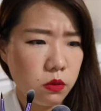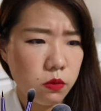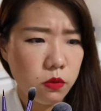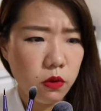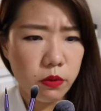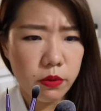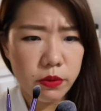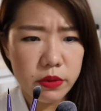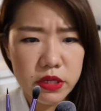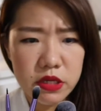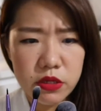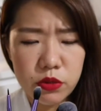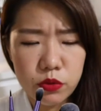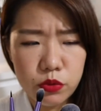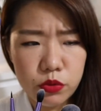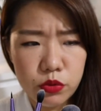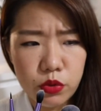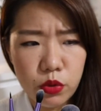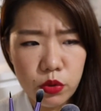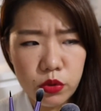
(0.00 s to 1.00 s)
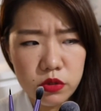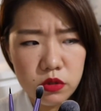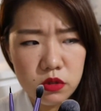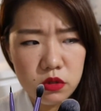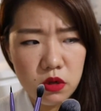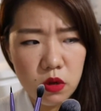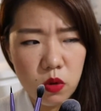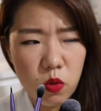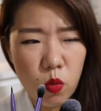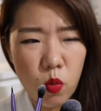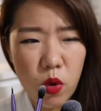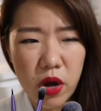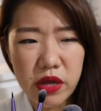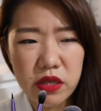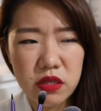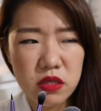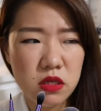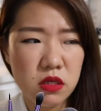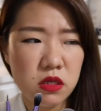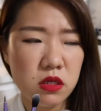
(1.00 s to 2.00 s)
Probably you don't
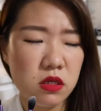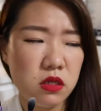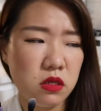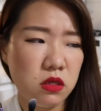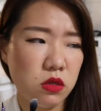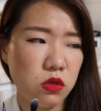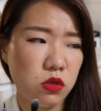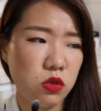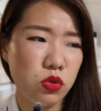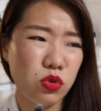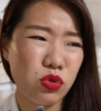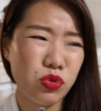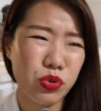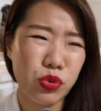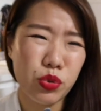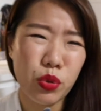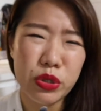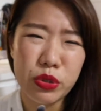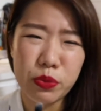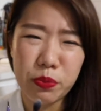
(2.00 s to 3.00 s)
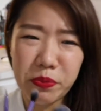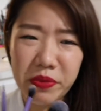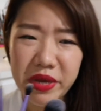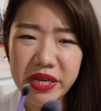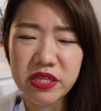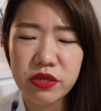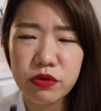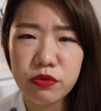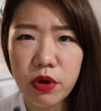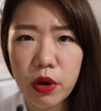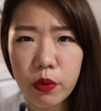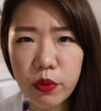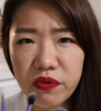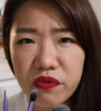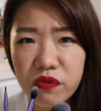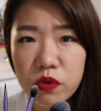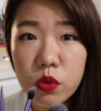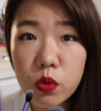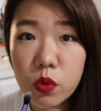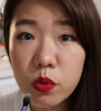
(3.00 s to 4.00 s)
want to mess around
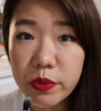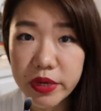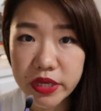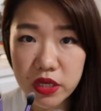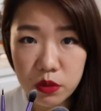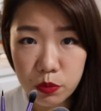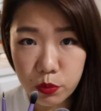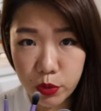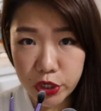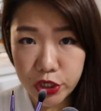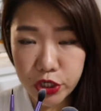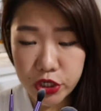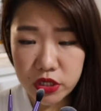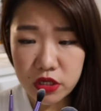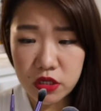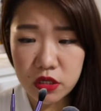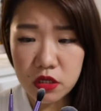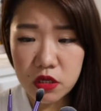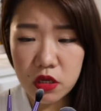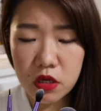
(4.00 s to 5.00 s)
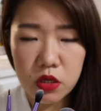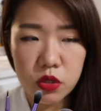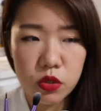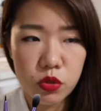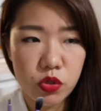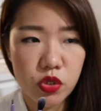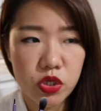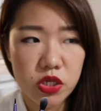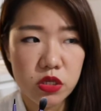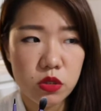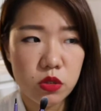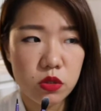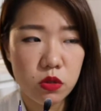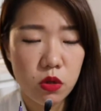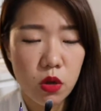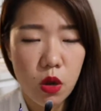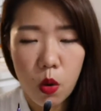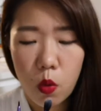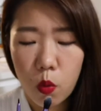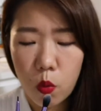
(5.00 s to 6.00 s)
with too many brushes. You just
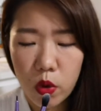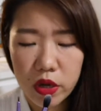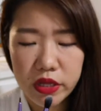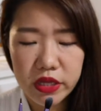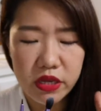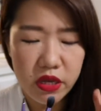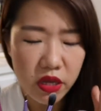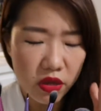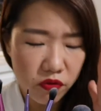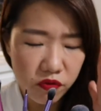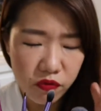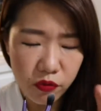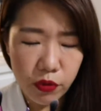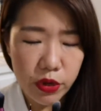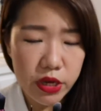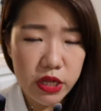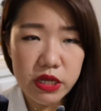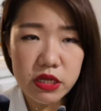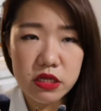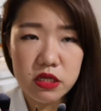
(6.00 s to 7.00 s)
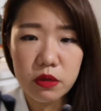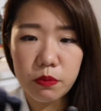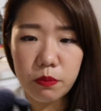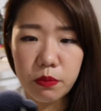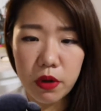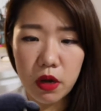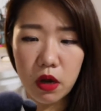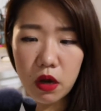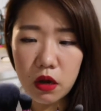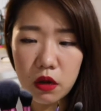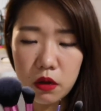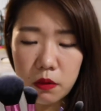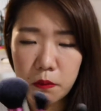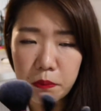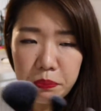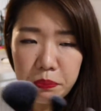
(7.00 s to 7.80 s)
want it really simple.